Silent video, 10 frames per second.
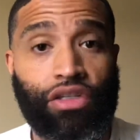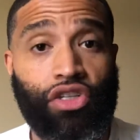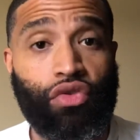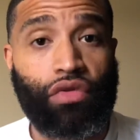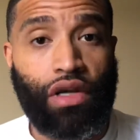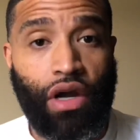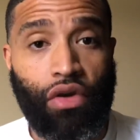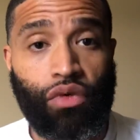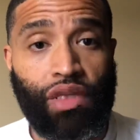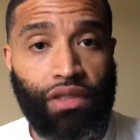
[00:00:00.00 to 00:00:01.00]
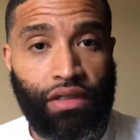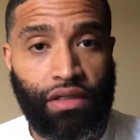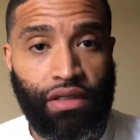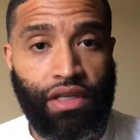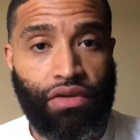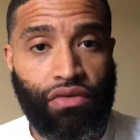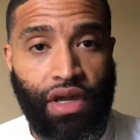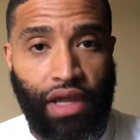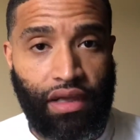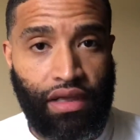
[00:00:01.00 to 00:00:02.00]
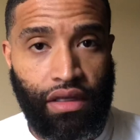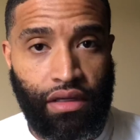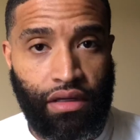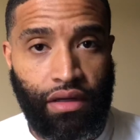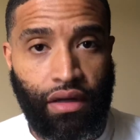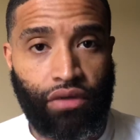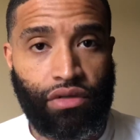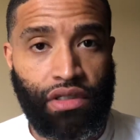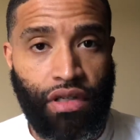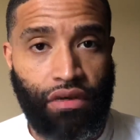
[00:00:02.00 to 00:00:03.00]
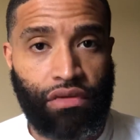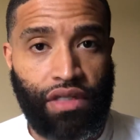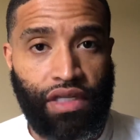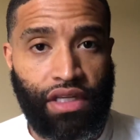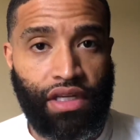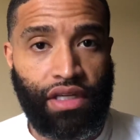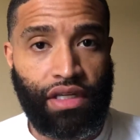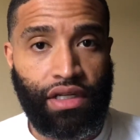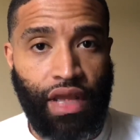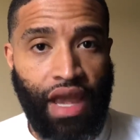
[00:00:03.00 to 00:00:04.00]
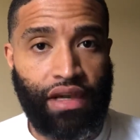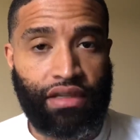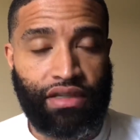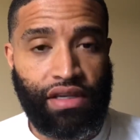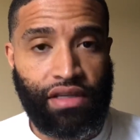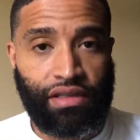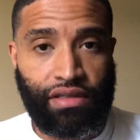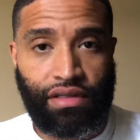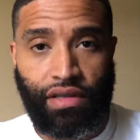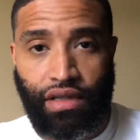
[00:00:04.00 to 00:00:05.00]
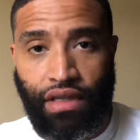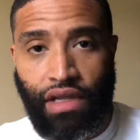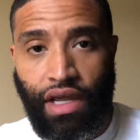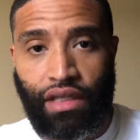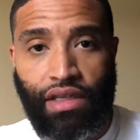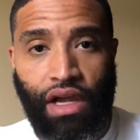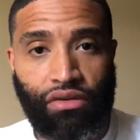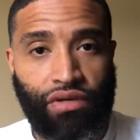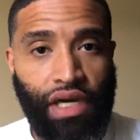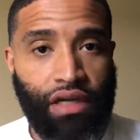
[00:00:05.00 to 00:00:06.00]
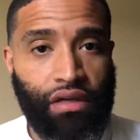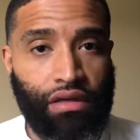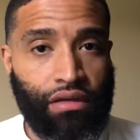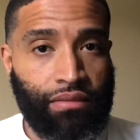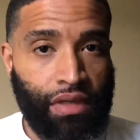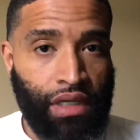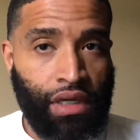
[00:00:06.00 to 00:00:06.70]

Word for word: Duke Oden, D-U-K-E, Oden, O-D-E-N, 86 at yahoo.com.